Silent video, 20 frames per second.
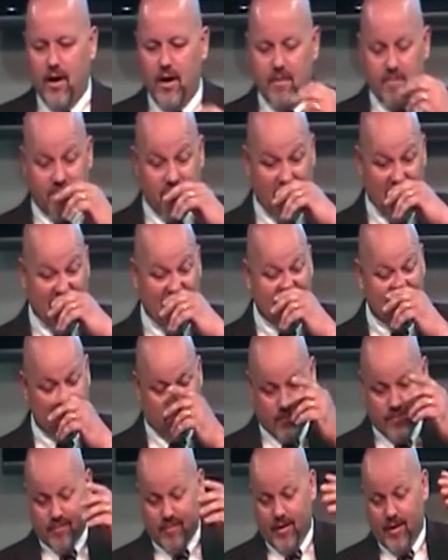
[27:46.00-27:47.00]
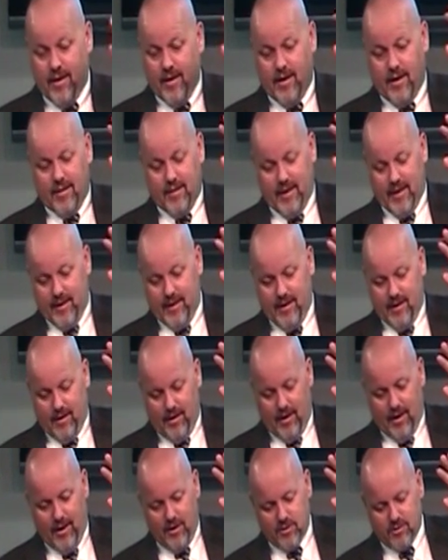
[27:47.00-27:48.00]
up and think that a
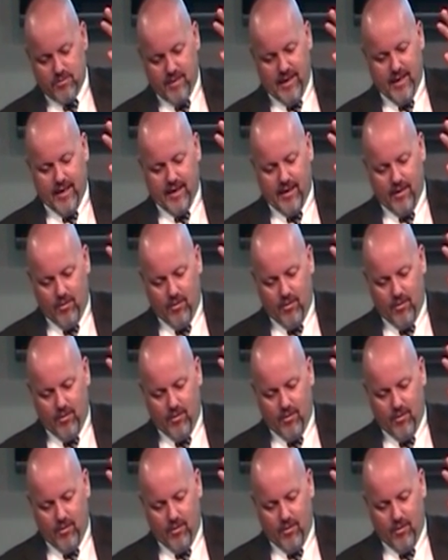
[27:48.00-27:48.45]
lost man